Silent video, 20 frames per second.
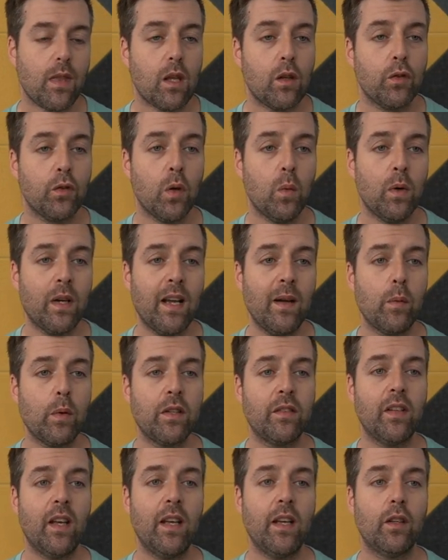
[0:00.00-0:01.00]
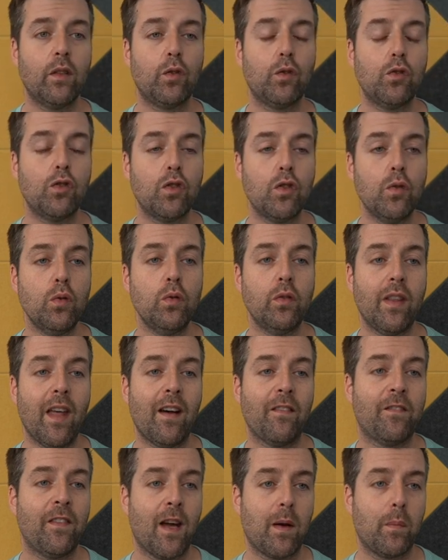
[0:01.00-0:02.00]
So what I would say is choose
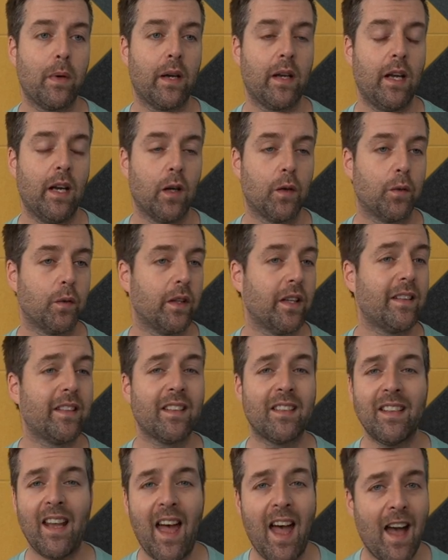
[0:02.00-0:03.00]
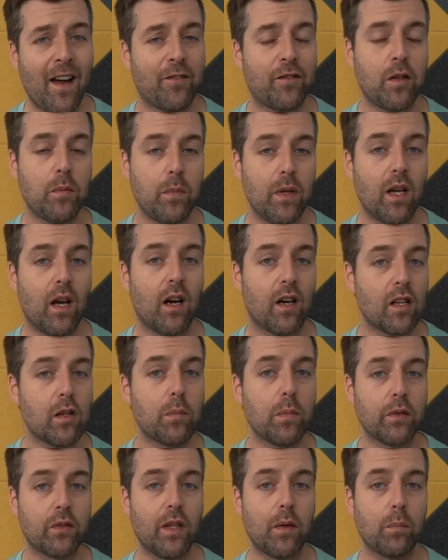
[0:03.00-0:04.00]
that fabric carefully. It doesn't have to be
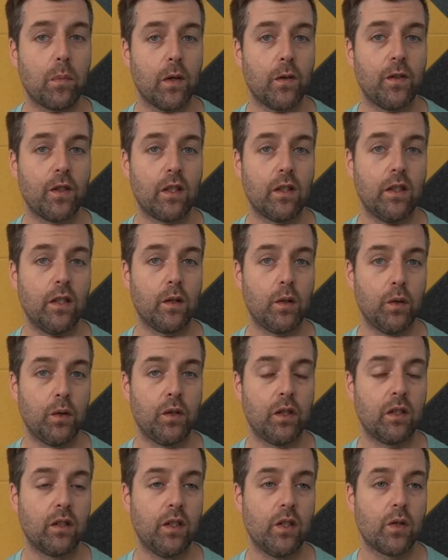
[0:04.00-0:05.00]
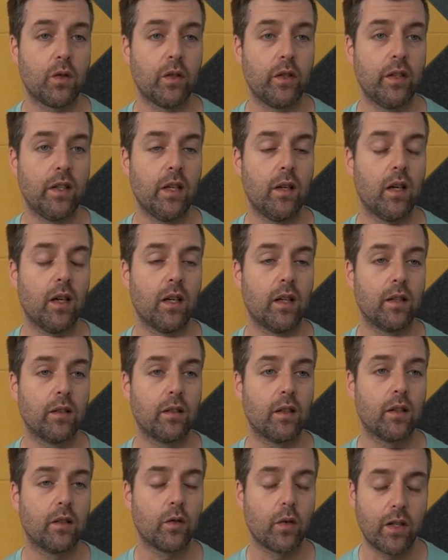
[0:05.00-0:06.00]
100% perfectly acoustically
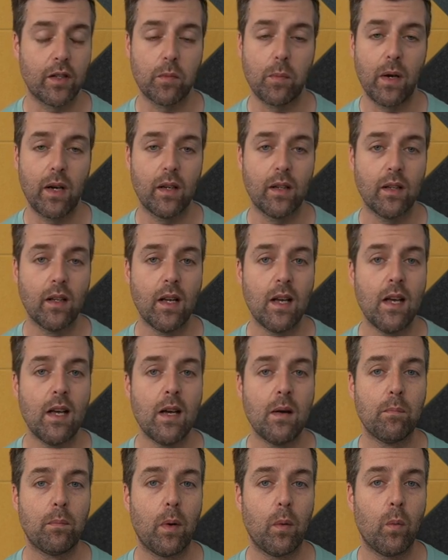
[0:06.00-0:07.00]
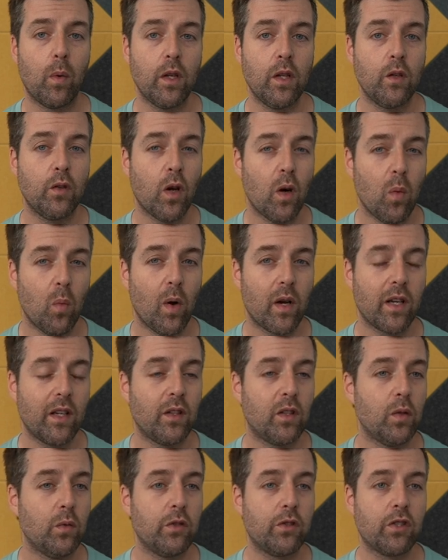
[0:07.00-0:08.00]
transparent, but what you don't want to
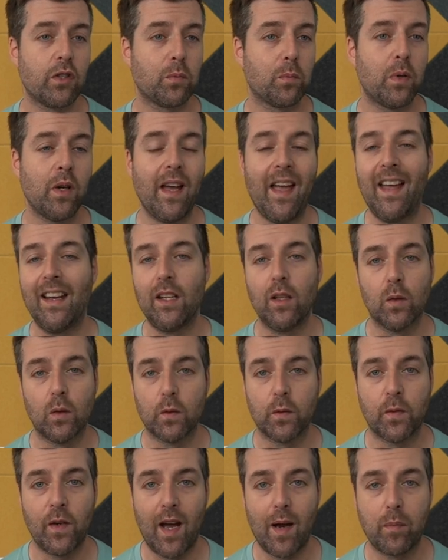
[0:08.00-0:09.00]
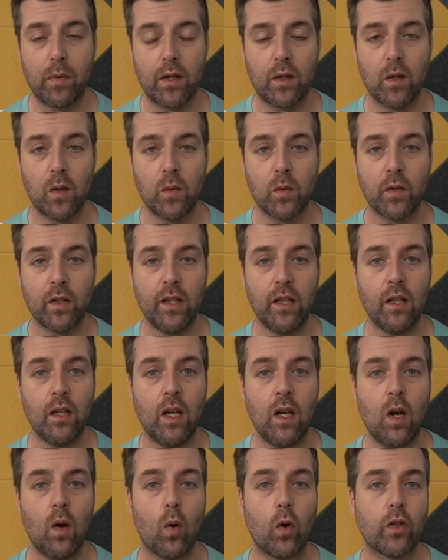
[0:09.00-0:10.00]
do is just put any old fabric over it
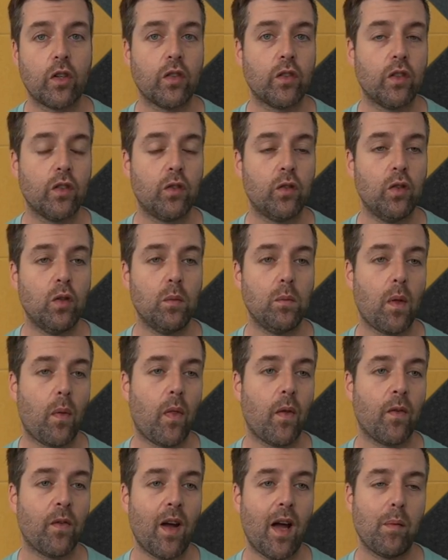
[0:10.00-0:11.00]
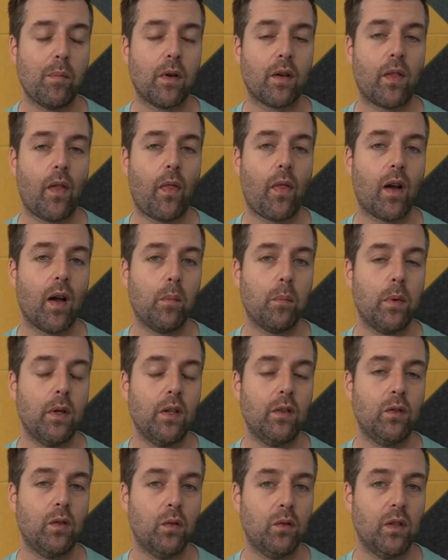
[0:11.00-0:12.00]
or just assume that the fabric that the
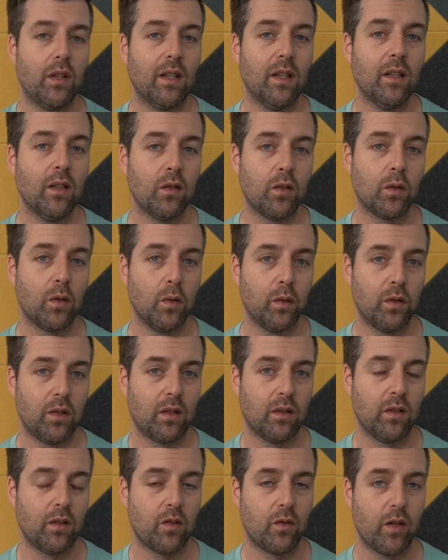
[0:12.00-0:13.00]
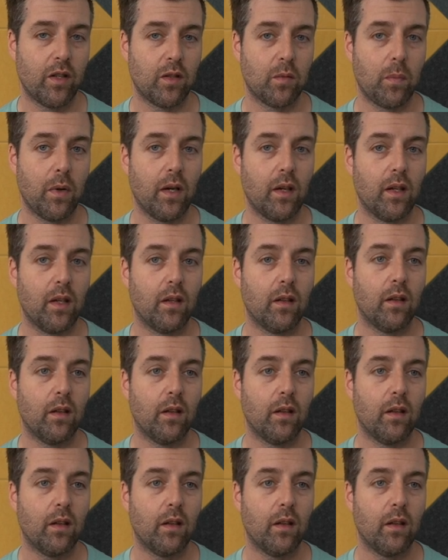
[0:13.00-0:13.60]
company's using is acoustically transparent.